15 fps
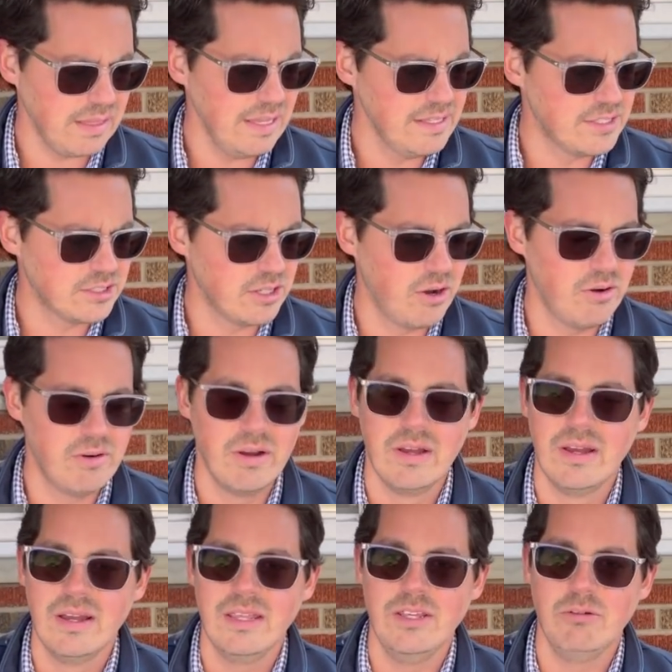And so
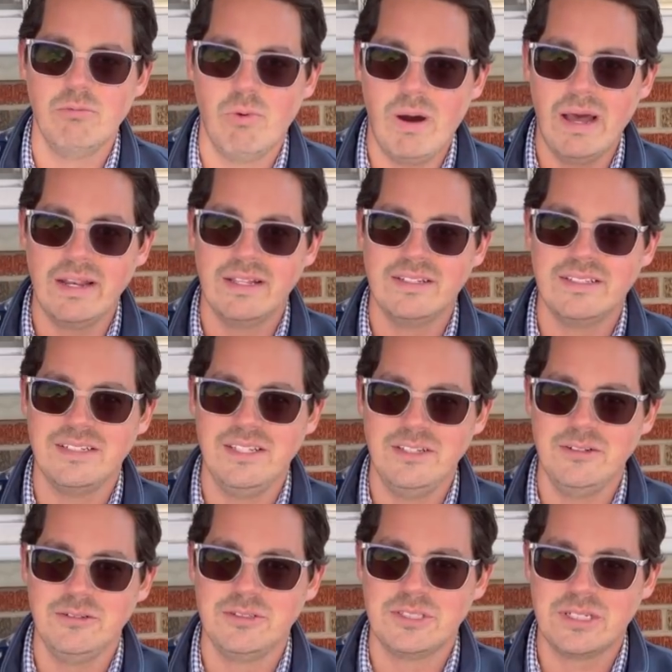you wanted to
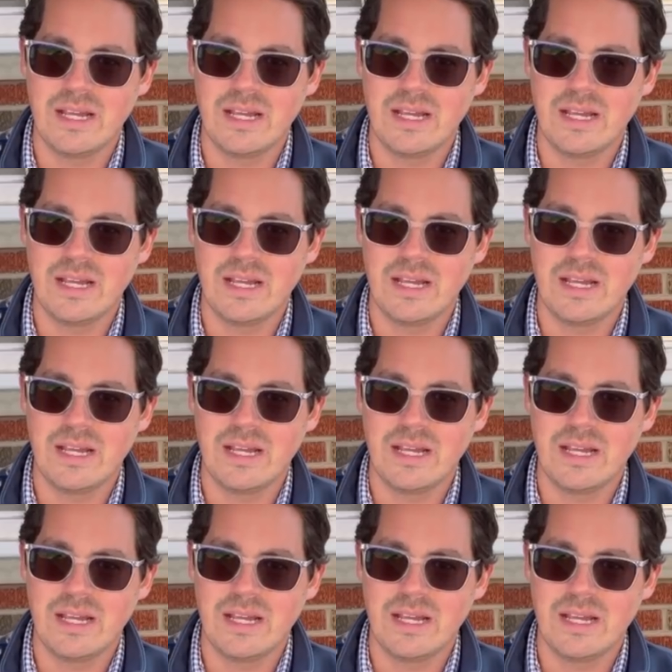use